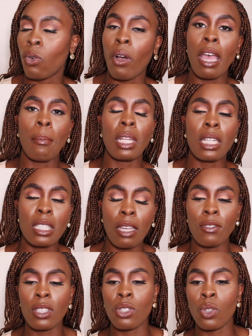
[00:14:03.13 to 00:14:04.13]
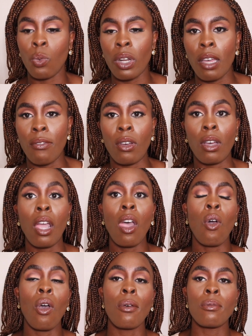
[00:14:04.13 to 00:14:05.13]
or I am in the 70s, or whatever.
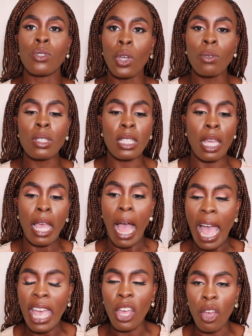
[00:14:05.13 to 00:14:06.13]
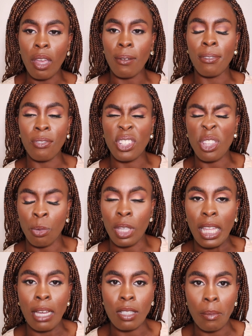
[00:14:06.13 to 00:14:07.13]
Don't say, I earn
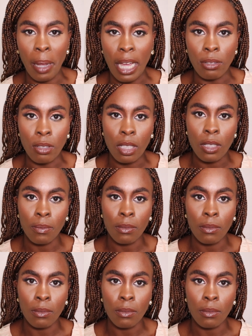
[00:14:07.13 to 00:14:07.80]
£53,000.